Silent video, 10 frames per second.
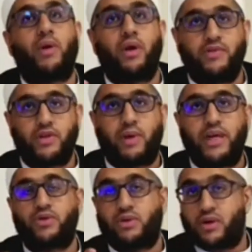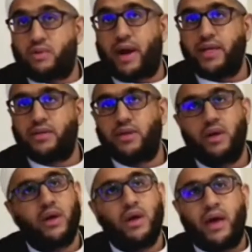all of his rights or her rights,
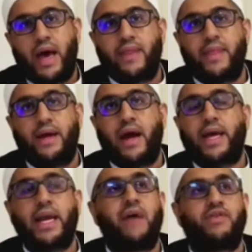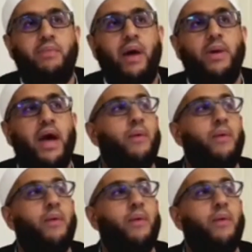and then I can have it my way.